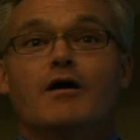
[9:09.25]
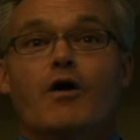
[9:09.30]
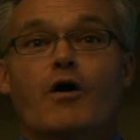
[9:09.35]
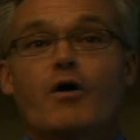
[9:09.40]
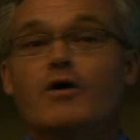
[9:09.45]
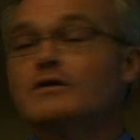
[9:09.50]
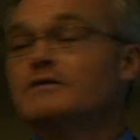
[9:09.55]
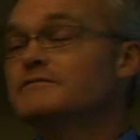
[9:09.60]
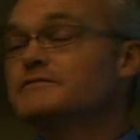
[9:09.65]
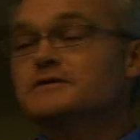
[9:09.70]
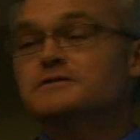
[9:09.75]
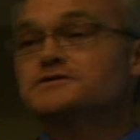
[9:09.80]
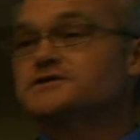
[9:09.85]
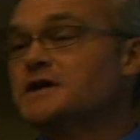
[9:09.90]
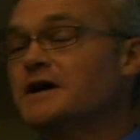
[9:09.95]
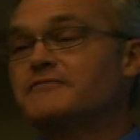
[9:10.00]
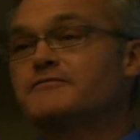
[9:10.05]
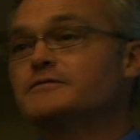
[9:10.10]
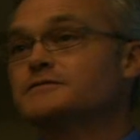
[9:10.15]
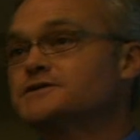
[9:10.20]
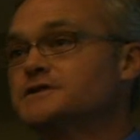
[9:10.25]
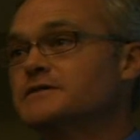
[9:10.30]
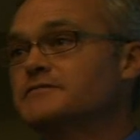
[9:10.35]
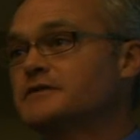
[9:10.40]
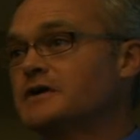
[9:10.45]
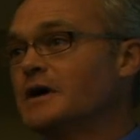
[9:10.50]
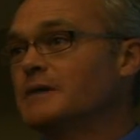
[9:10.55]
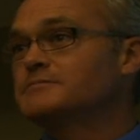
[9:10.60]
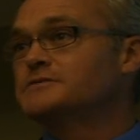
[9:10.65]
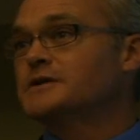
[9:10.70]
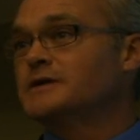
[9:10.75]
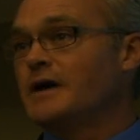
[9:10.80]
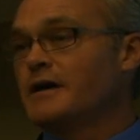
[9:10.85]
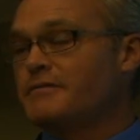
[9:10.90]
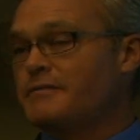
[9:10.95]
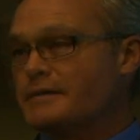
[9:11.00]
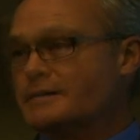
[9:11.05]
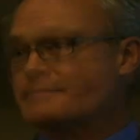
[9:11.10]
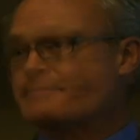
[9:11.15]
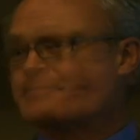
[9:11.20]
all of those efforts have come to
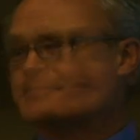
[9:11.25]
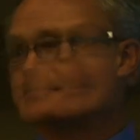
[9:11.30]
nothing.